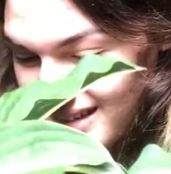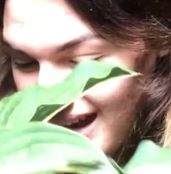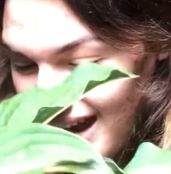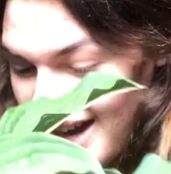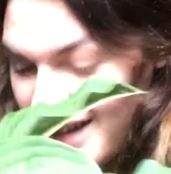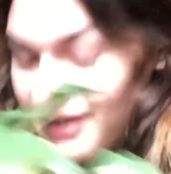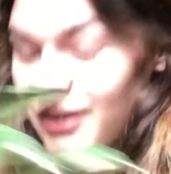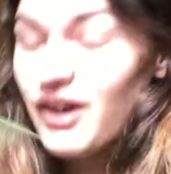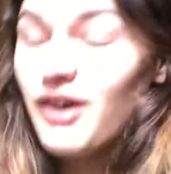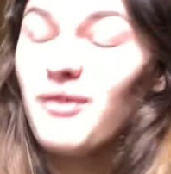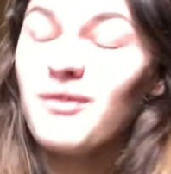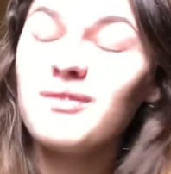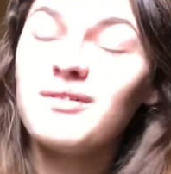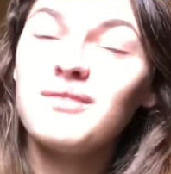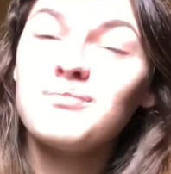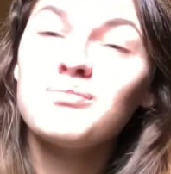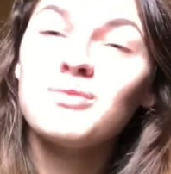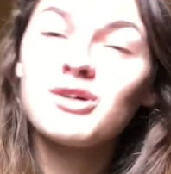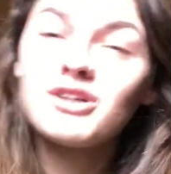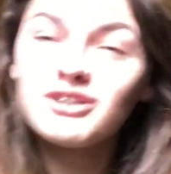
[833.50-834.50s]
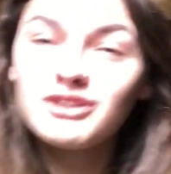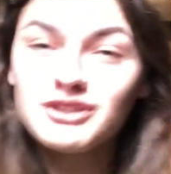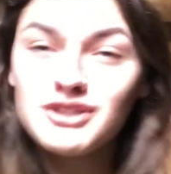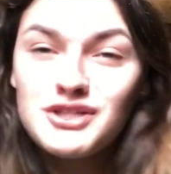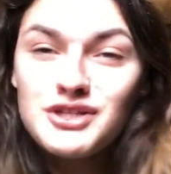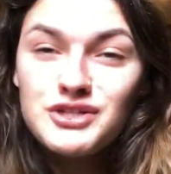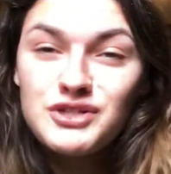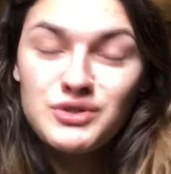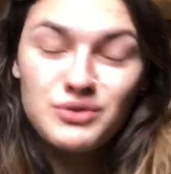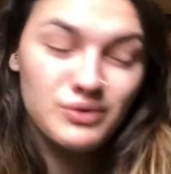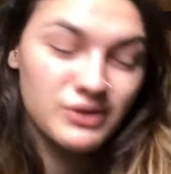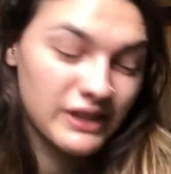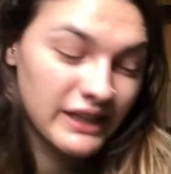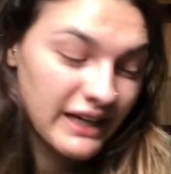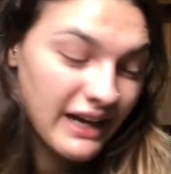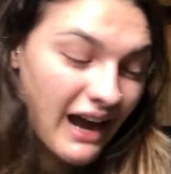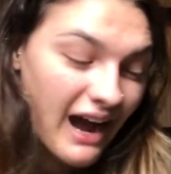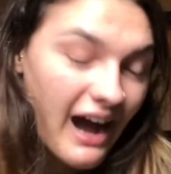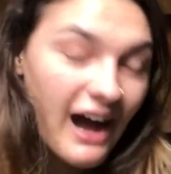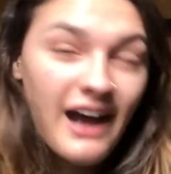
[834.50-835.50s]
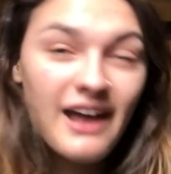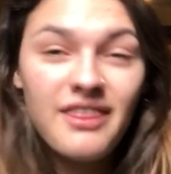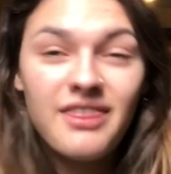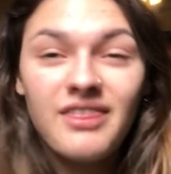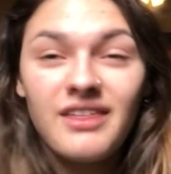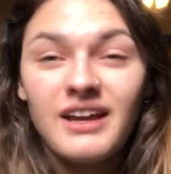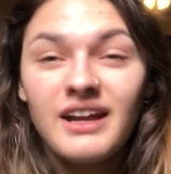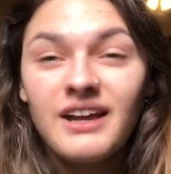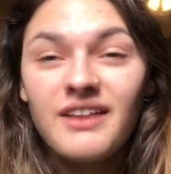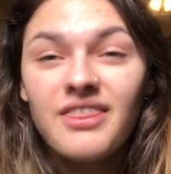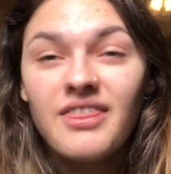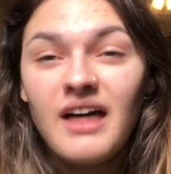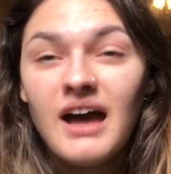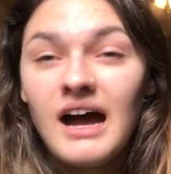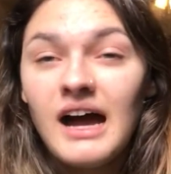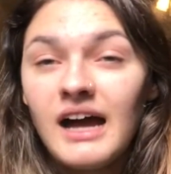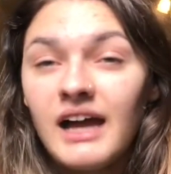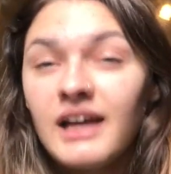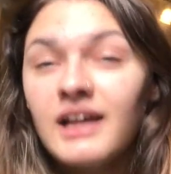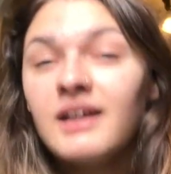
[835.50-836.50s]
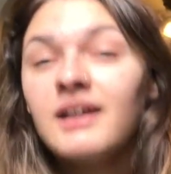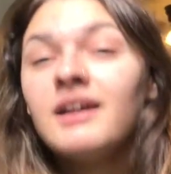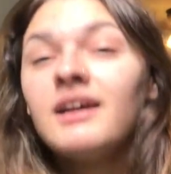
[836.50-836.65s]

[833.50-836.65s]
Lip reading: I don't know. Moral to the story, I think that